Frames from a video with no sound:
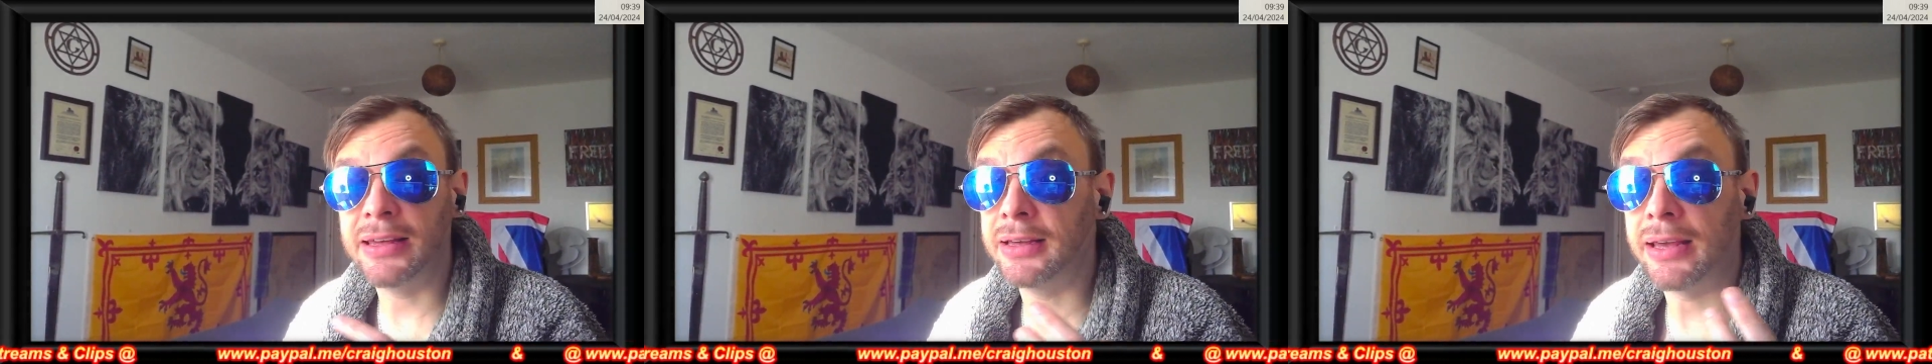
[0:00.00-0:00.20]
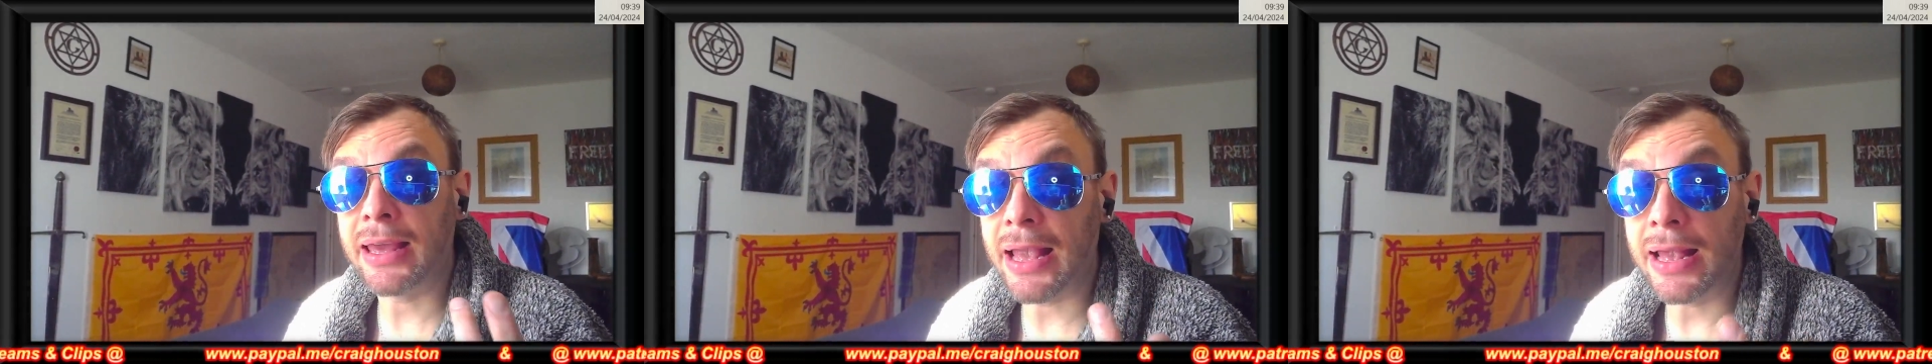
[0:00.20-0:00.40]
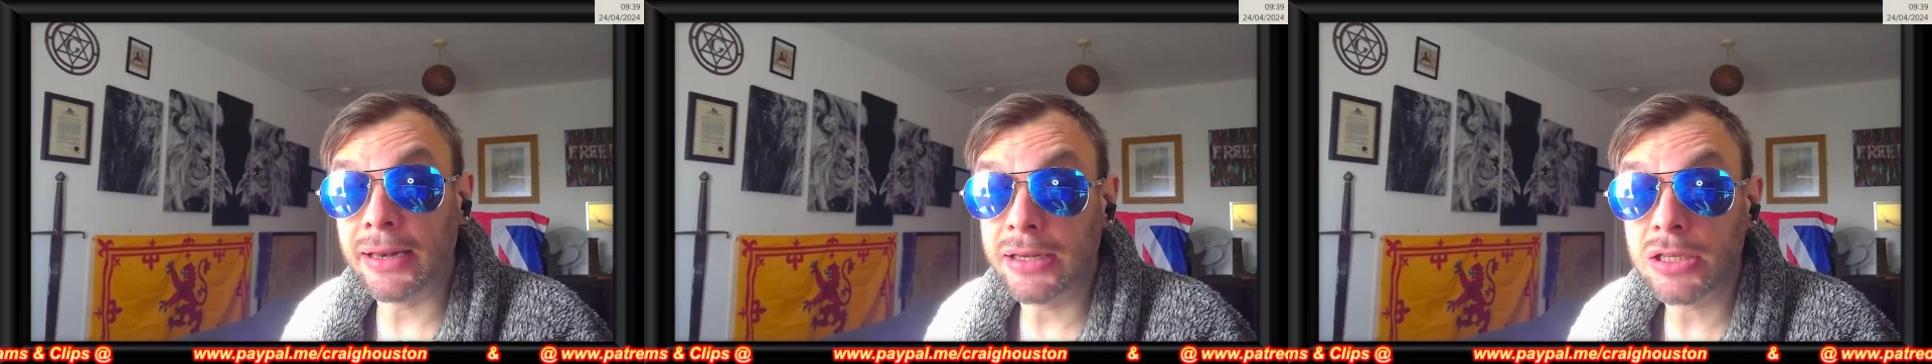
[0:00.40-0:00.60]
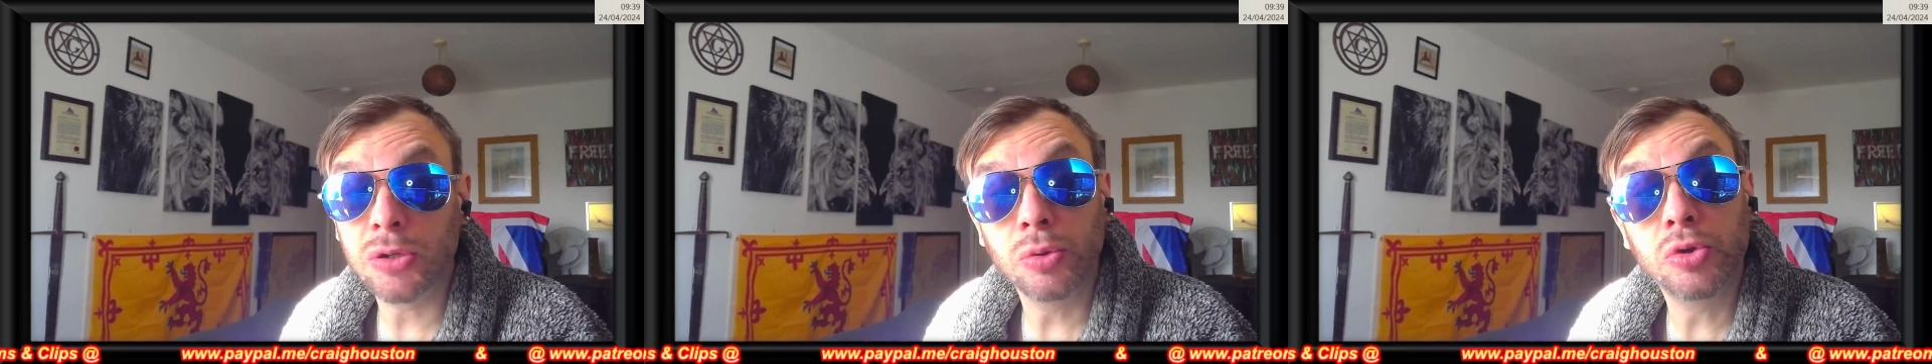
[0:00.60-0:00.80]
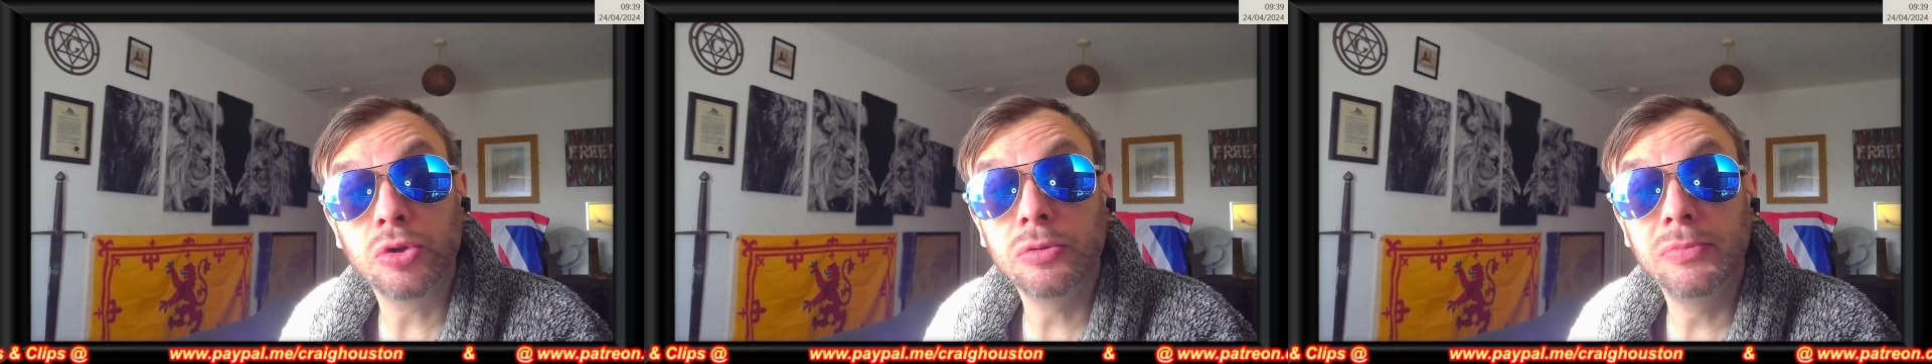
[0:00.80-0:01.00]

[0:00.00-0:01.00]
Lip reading: ain't get any social